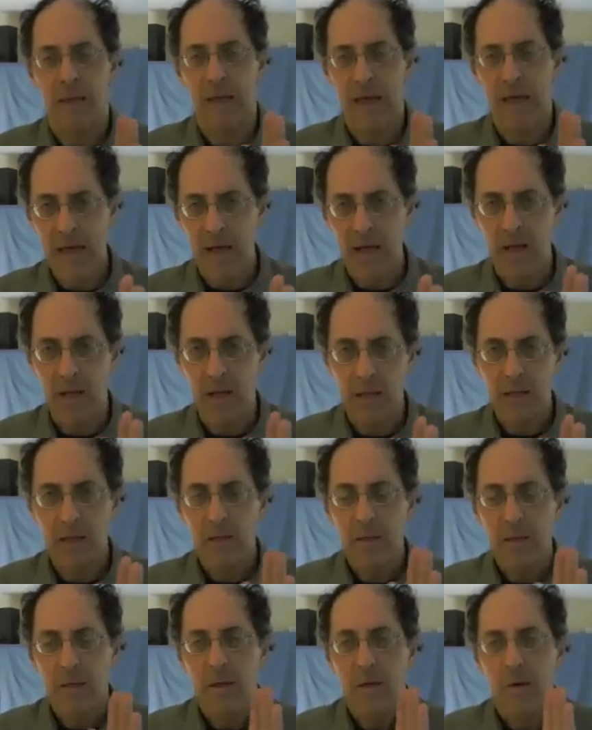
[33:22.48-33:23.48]
L,
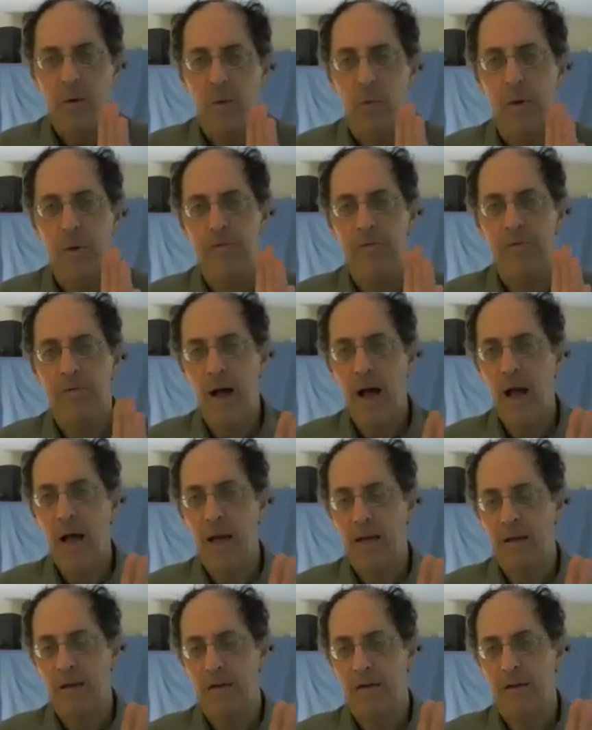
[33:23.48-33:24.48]
we
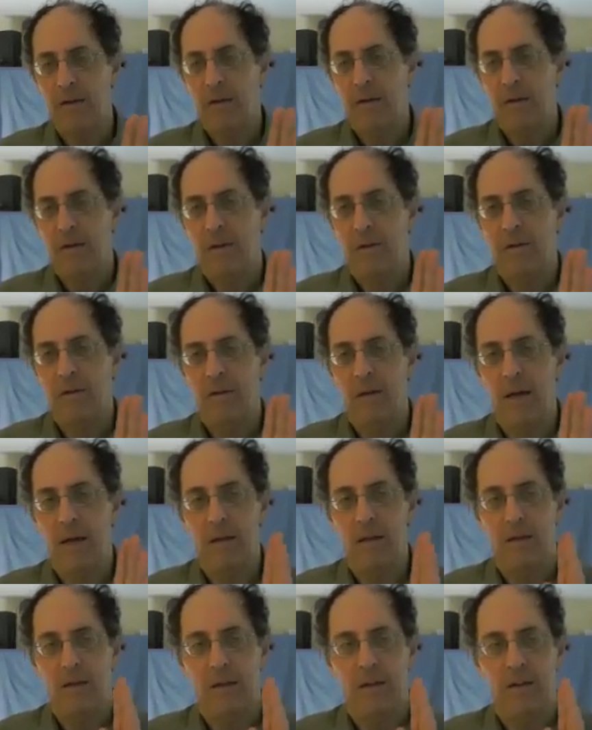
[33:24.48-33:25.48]
find
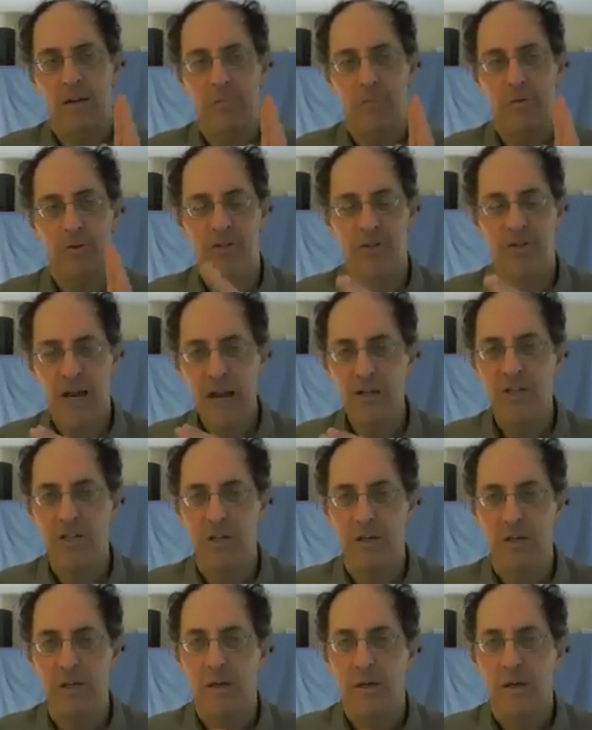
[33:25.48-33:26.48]
that its
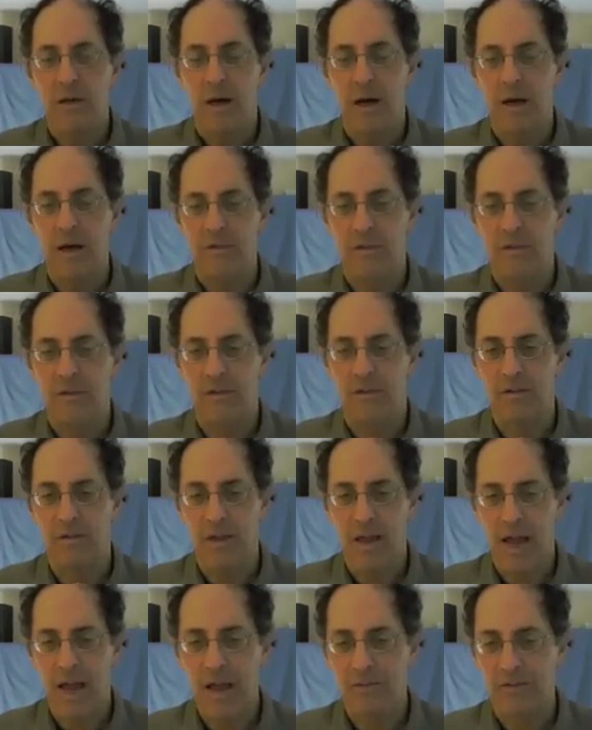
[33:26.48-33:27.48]
projection onto the
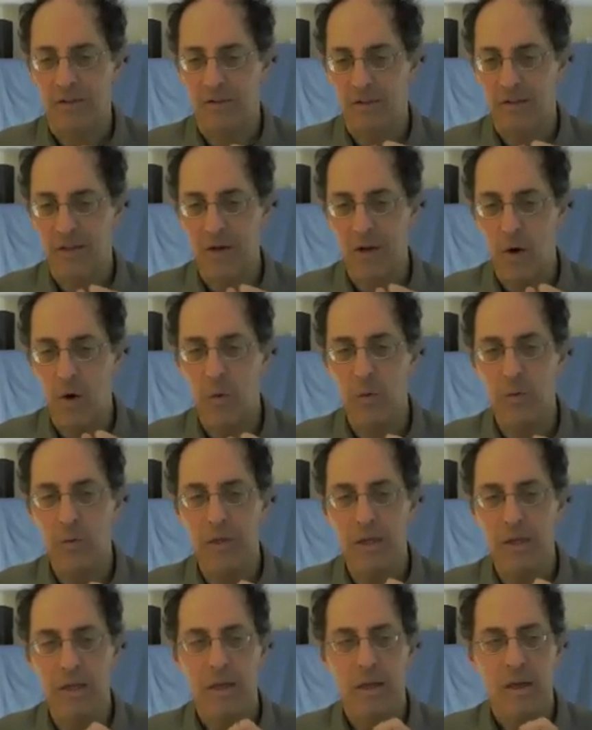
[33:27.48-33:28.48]
z-axis can
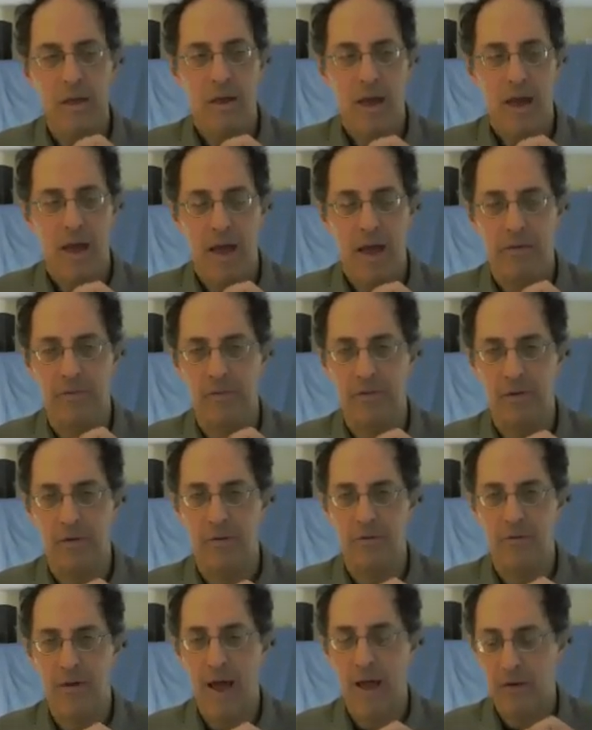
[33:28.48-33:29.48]
only have
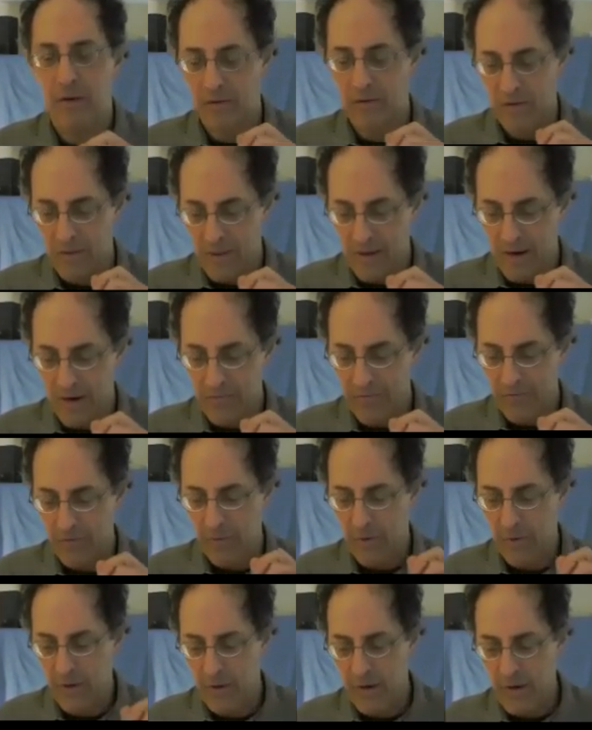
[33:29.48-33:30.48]
certain values, and
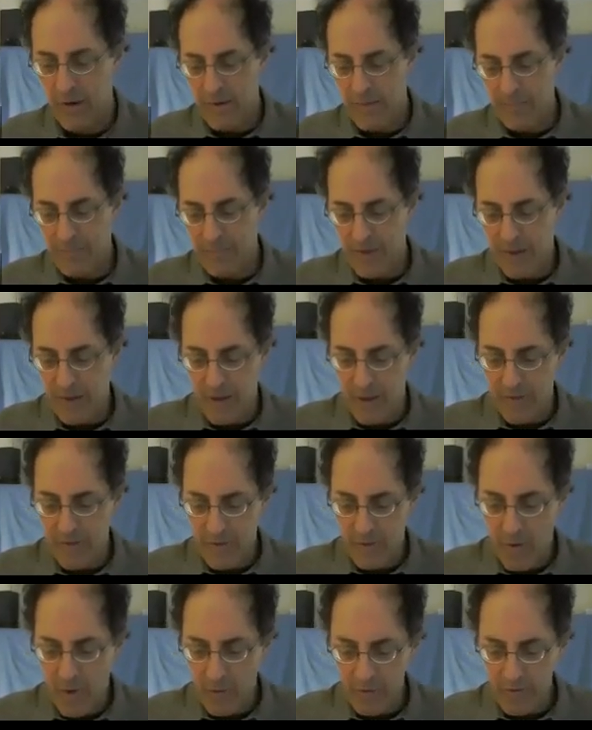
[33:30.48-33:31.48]
therefore
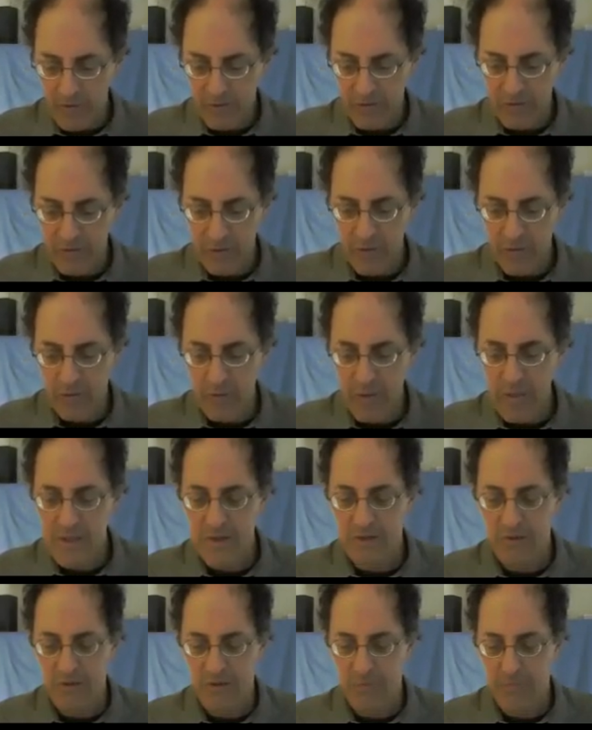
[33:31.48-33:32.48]
there are only certain
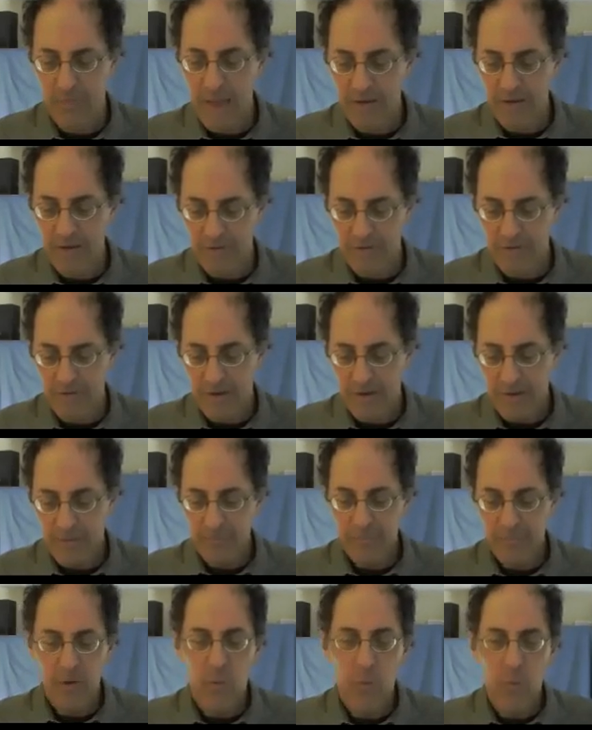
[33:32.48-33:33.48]
regions of space
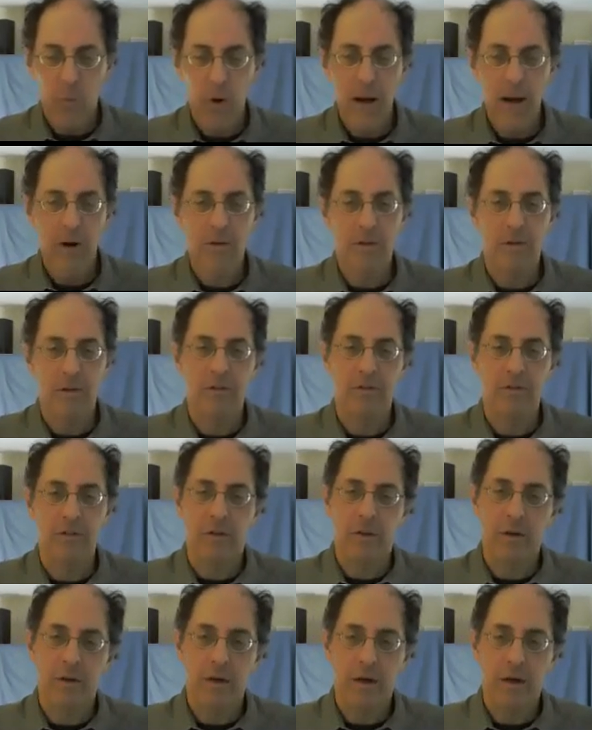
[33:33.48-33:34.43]
where this